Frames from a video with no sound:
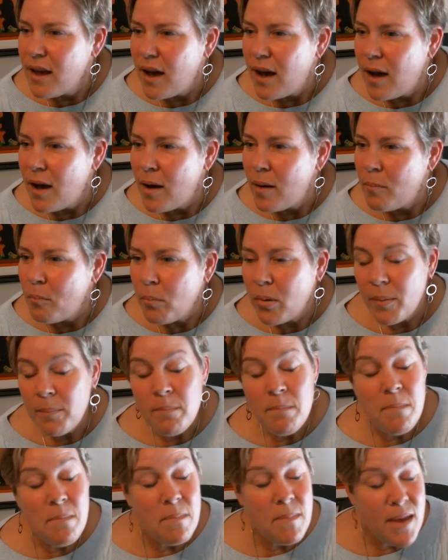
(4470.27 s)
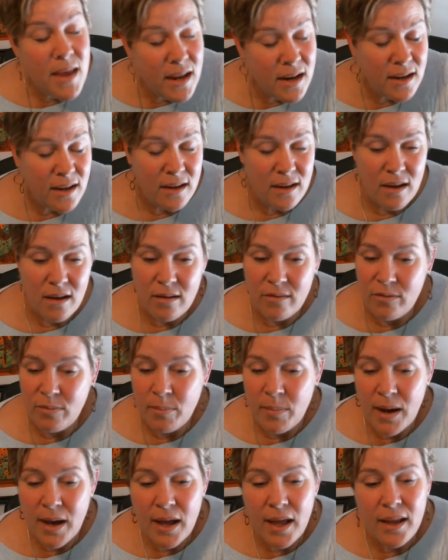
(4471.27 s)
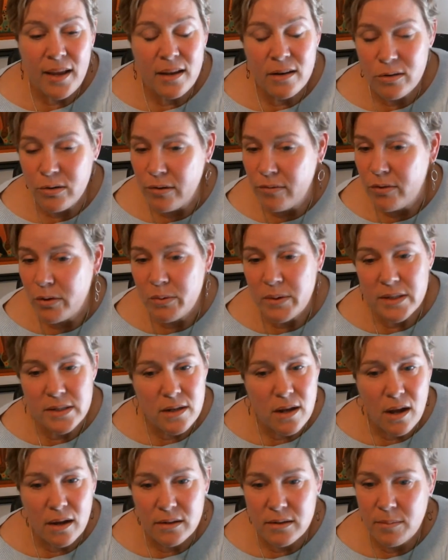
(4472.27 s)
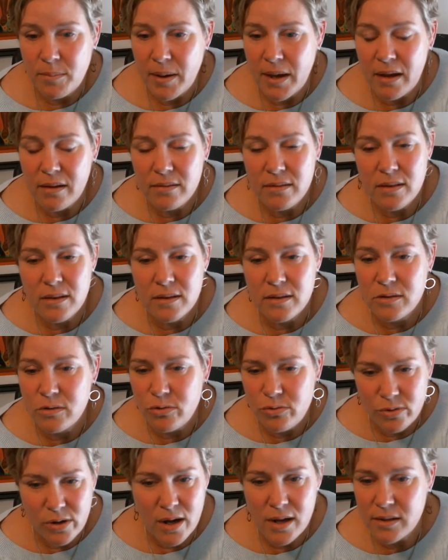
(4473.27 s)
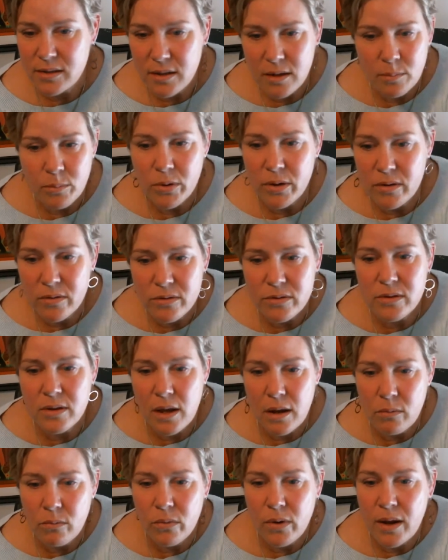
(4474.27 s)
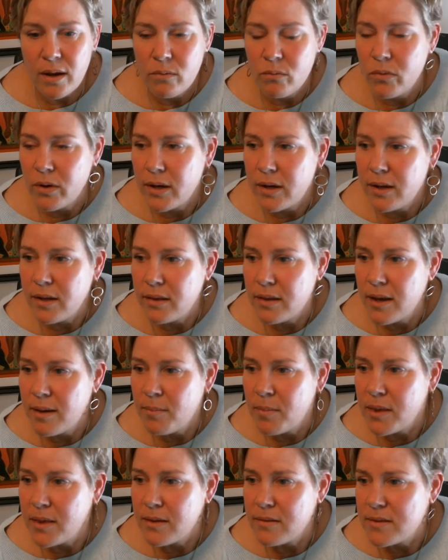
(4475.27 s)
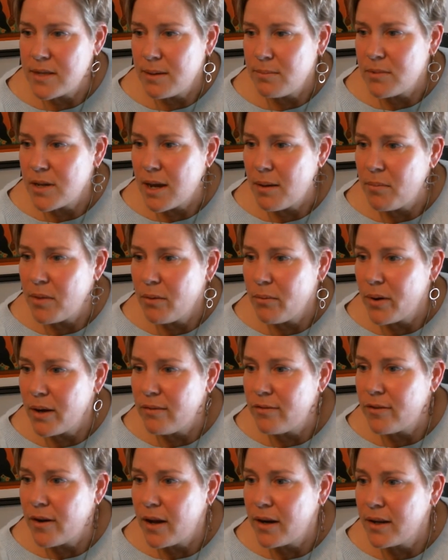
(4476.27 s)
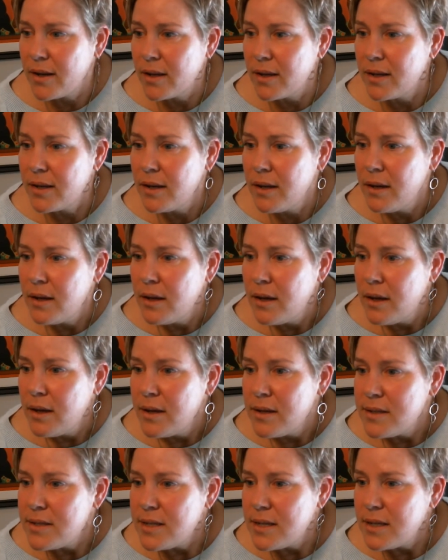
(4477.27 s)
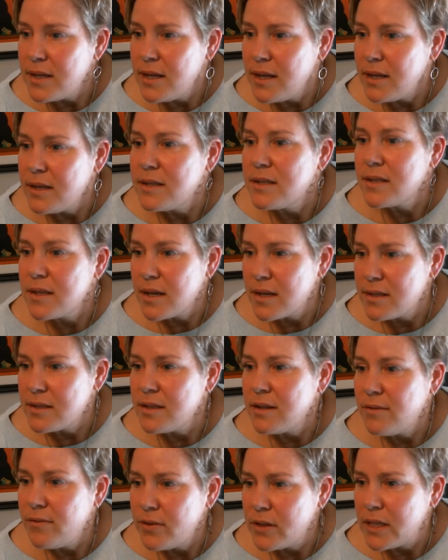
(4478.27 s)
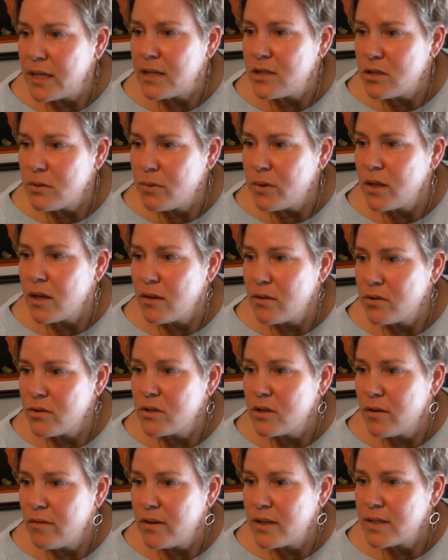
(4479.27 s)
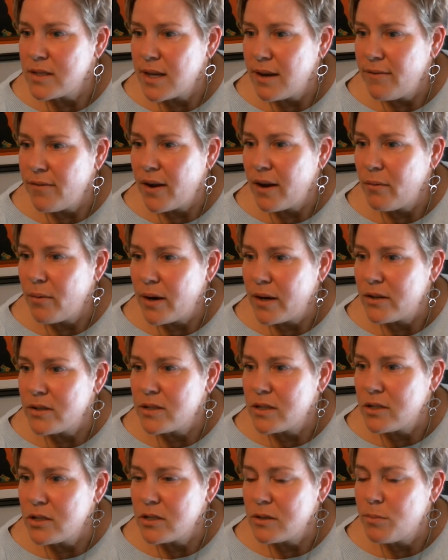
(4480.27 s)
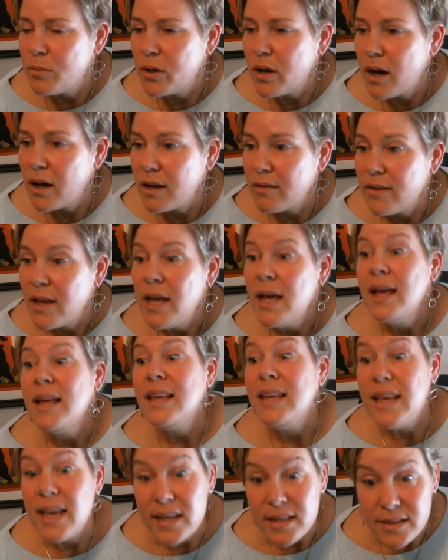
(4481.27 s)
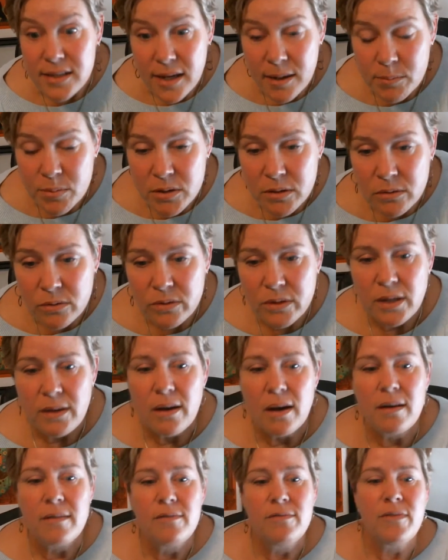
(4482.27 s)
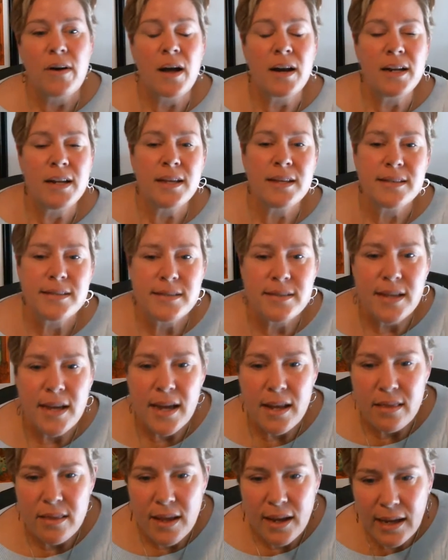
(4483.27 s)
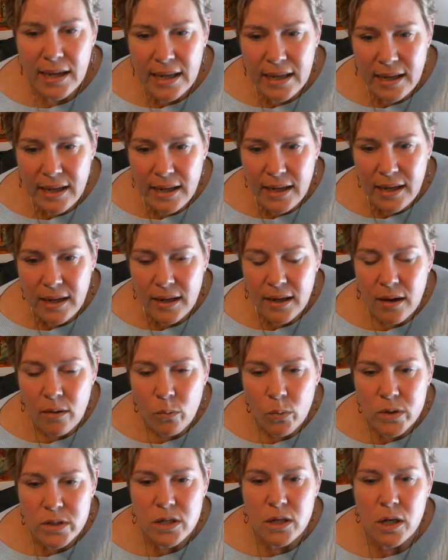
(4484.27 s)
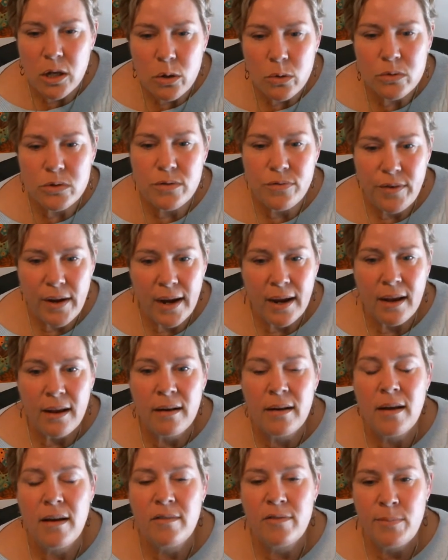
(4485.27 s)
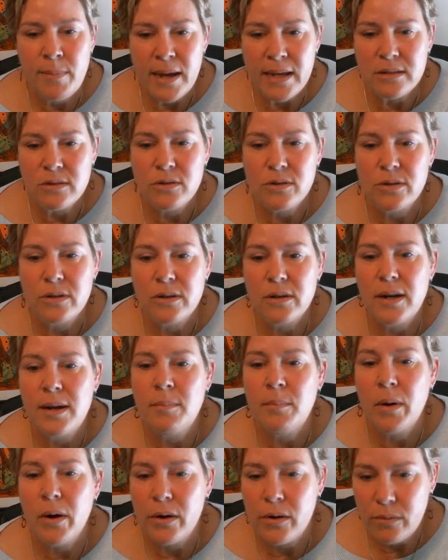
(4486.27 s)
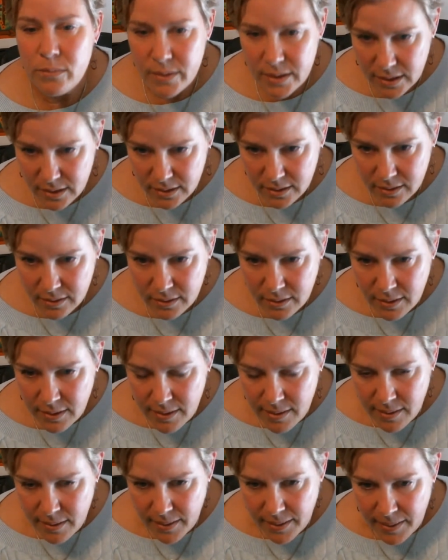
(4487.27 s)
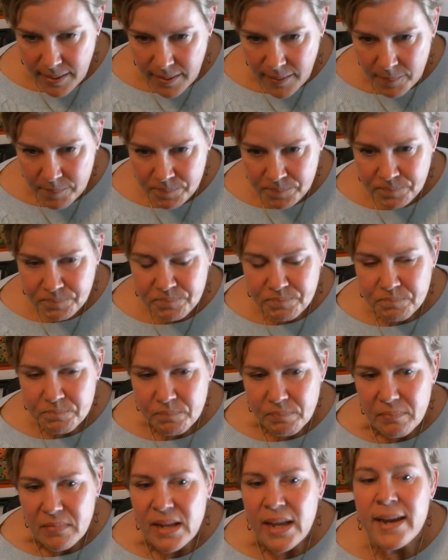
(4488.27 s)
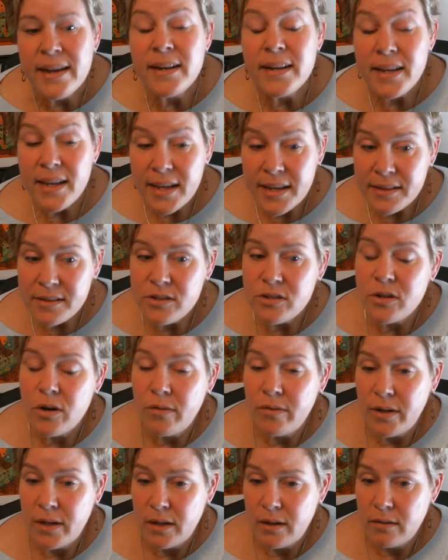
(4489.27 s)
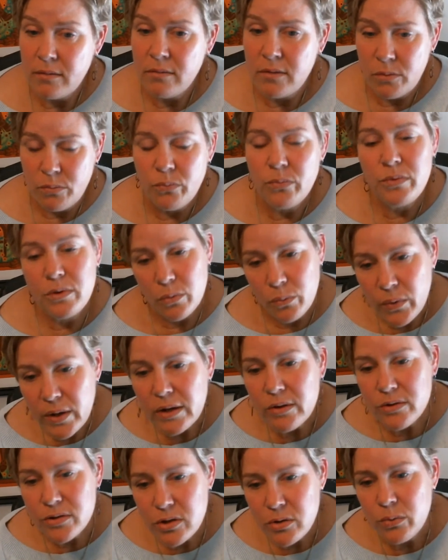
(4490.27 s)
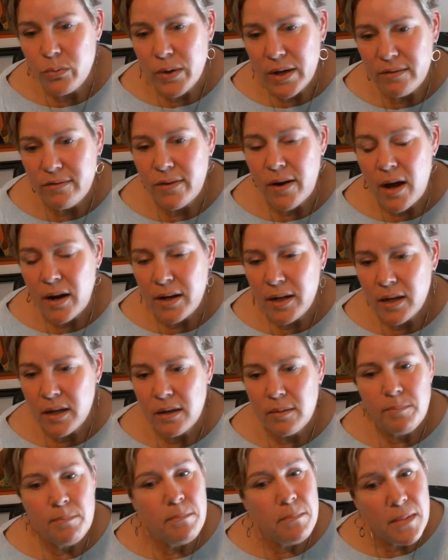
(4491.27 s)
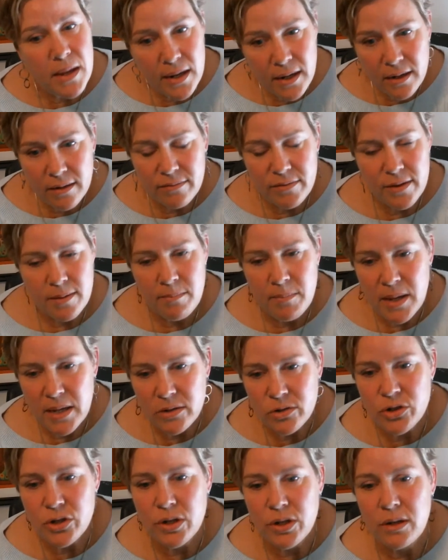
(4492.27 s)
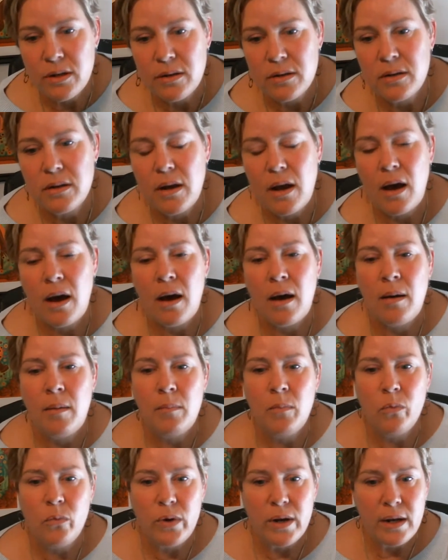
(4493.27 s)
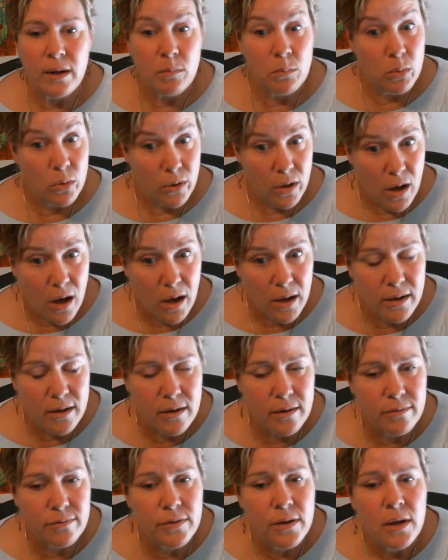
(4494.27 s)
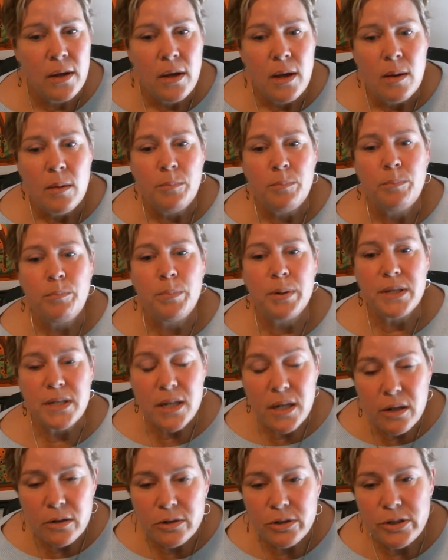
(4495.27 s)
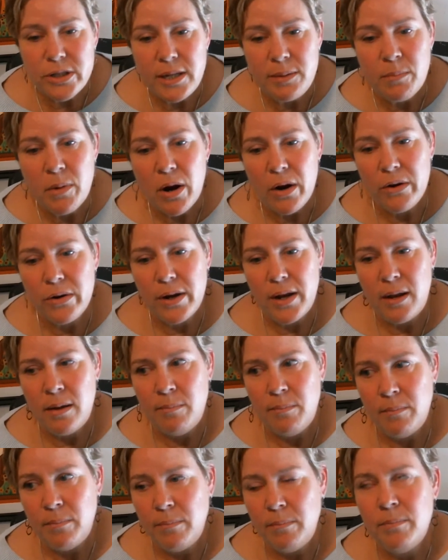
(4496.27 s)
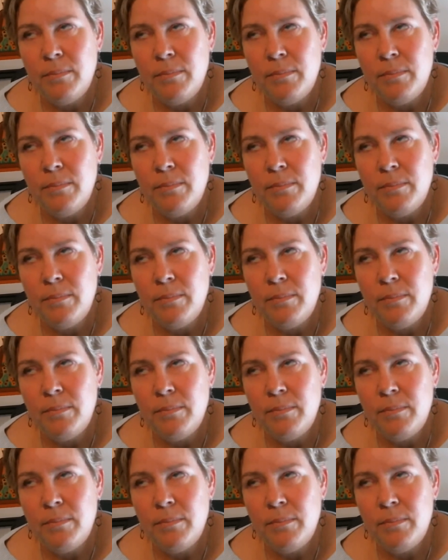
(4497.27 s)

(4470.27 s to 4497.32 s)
But many of my interviewees talked about the Strugatsky brothers and reading them at the same time they read Vonnegut. Did he discuss an affiliation with other Soviet sci-fi writers such as Bulgakov? Yes, absolutely. Vonnegut said that he was a huge fan of Master and Margarita. And again, the readers who read Vonnegut, many of them mentioned reading Bulgakov, particularly Margaret and